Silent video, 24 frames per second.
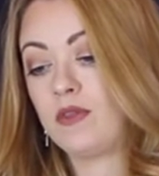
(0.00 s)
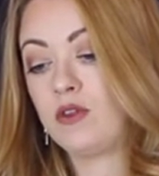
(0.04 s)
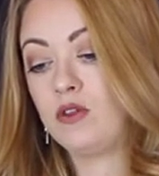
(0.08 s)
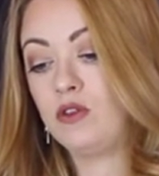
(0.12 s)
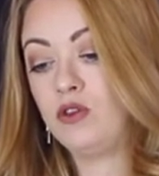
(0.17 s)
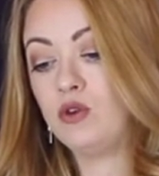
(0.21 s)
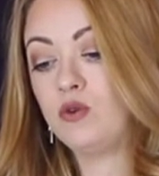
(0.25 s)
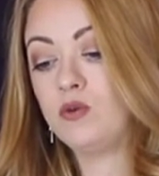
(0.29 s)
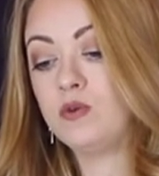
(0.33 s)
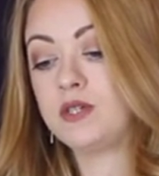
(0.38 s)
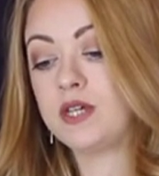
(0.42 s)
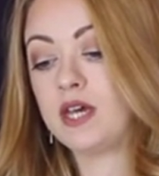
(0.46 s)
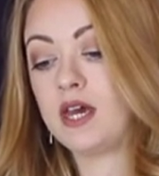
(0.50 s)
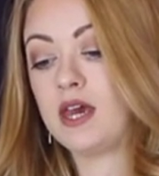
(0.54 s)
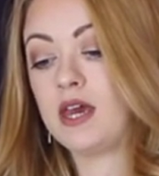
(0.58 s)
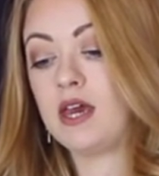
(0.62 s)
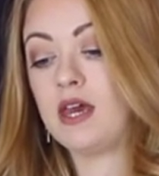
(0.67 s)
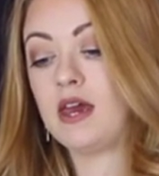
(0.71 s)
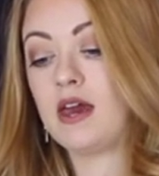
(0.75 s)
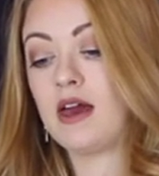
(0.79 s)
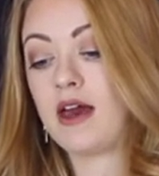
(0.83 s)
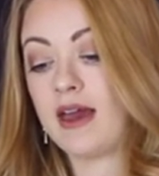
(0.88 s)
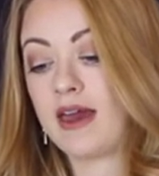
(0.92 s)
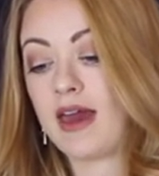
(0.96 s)

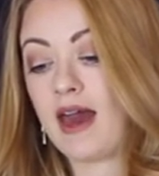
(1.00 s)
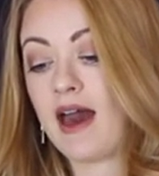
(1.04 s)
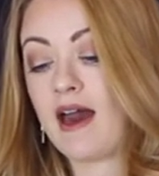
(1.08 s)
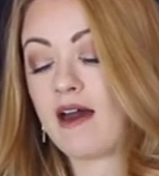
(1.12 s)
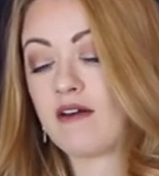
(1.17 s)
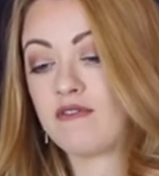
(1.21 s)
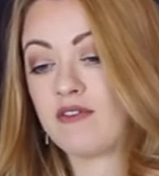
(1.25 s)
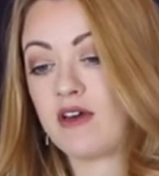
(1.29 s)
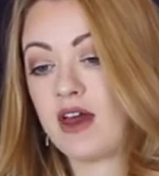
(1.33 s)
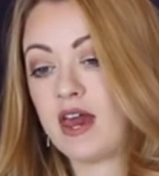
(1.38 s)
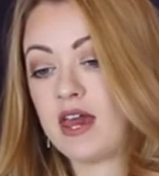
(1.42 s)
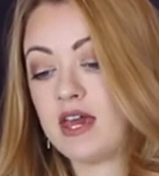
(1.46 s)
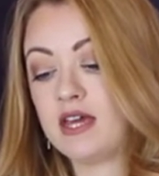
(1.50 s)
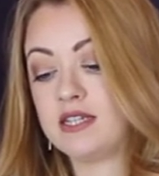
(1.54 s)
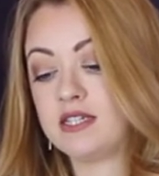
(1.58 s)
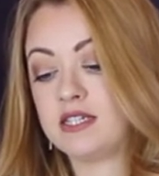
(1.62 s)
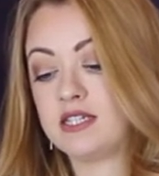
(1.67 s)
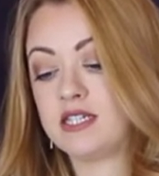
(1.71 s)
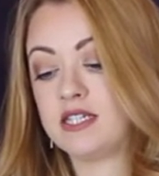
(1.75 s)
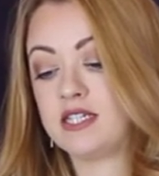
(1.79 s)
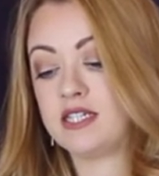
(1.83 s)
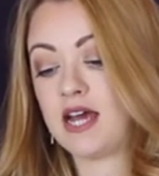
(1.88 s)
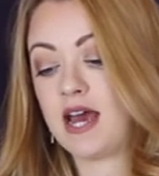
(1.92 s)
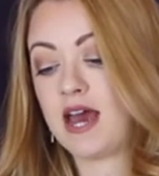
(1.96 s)
using agave
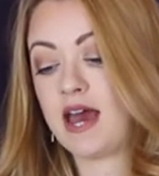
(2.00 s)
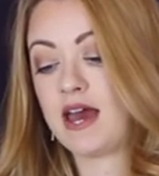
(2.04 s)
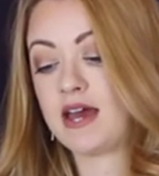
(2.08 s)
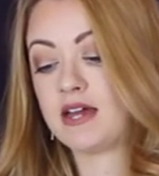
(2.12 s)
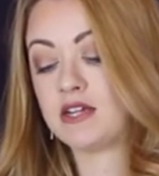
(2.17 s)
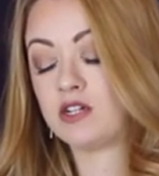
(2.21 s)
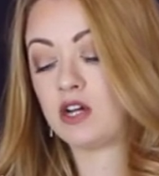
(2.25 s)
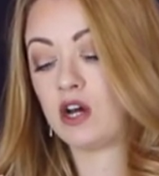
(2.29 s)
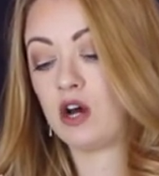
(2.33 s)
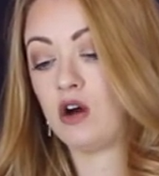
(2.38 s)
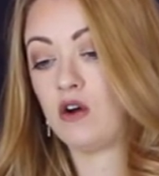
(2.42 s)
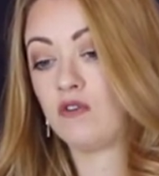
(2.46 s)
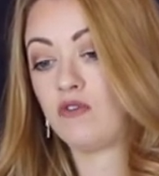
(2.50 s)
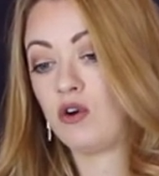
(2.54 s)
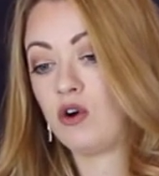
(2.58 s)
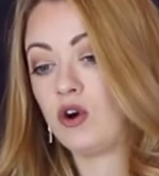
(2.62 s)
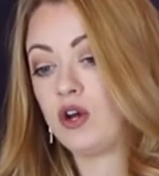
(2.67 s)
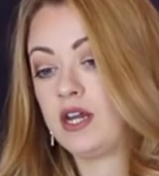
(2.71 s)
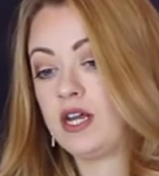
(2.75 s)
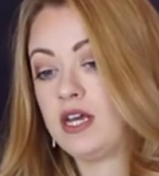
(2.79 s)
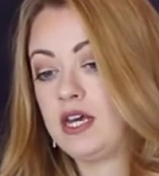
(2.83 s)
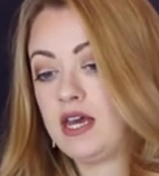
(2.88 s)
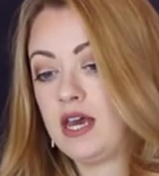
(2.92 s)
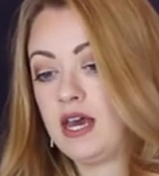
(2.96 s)
instead of
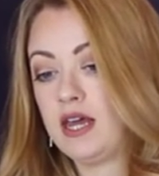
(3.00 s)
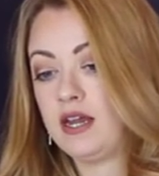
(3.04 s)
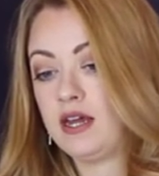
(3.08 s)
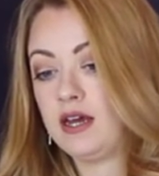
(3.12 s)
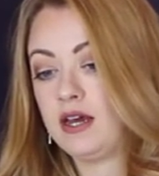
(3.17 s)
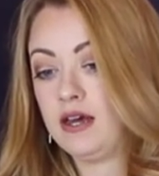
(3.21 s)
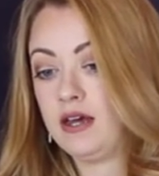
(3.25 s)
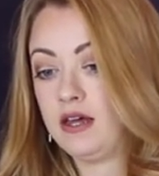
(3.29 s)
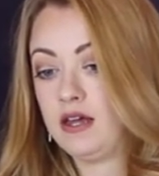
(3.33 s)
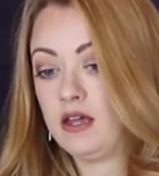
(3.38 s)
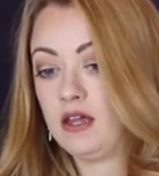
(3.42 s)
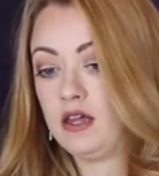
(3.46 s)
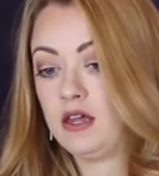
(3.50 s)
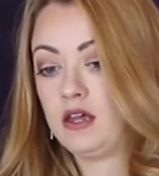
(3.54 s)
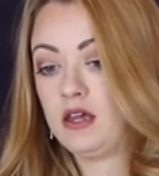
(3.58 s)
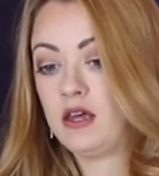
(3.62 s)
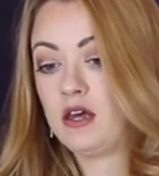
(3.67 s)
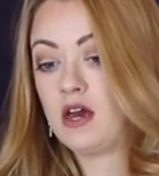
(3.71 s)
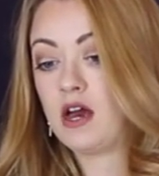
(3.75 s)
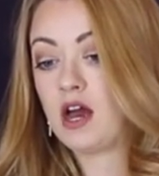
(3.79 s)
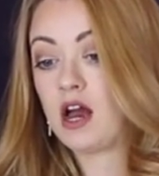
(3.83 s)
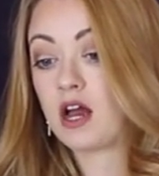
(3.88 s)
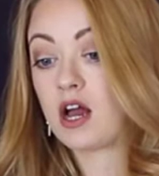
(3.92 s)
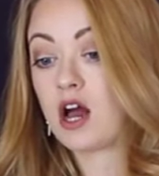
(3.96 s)
honey in a
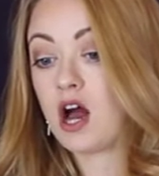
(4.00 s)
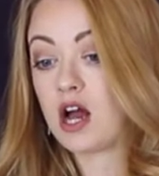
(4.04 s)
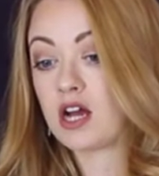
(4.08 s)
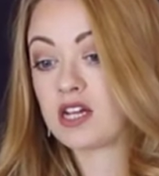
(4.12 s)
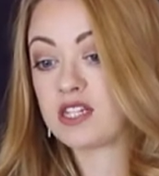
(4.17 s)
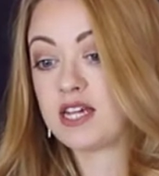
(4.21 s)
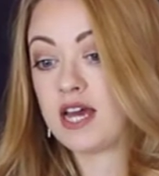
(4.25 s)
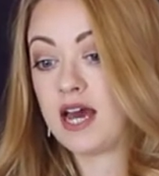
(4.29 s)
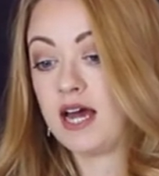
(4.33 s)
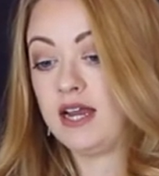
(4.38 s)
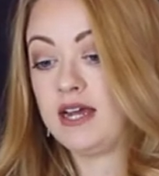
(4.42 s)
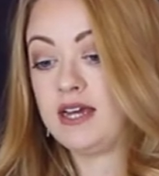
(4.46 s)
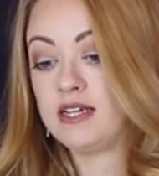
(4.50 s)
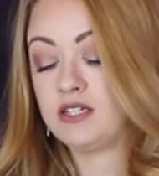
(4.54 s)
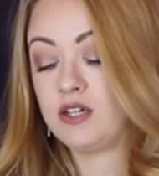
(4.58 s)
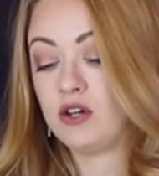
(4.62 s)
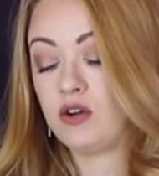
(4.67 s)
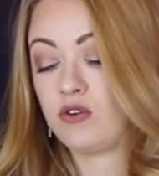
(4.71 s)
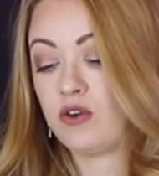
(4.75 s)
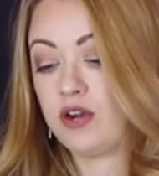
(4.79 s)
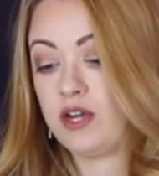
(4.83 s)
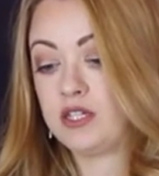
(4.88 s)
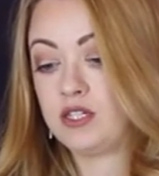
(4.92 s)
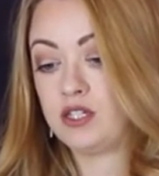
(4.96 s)
cocktail is a
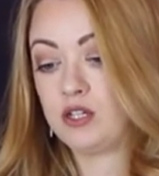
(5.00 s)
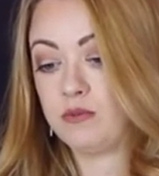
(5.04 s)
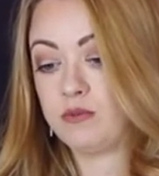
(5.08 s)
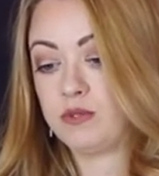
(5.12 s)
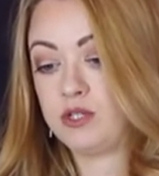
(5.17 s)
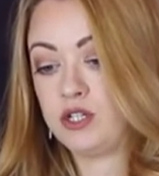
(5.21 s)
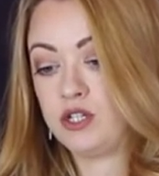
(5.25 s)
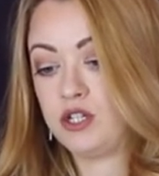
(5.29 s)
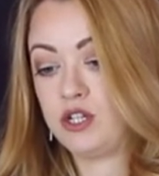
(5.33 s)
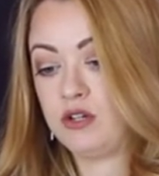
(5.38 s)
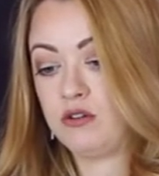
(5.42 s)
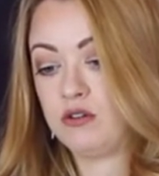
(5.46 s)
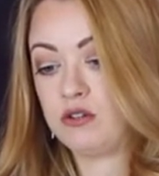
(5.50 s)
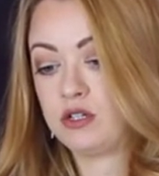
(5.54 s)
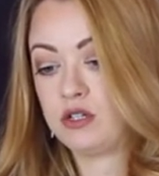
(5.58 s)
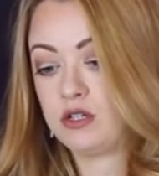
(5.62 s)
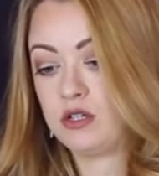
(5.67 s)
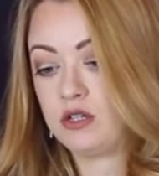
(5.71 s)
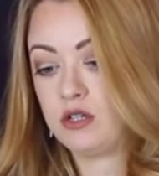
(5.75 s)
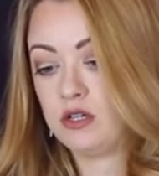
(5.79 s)
great substitute.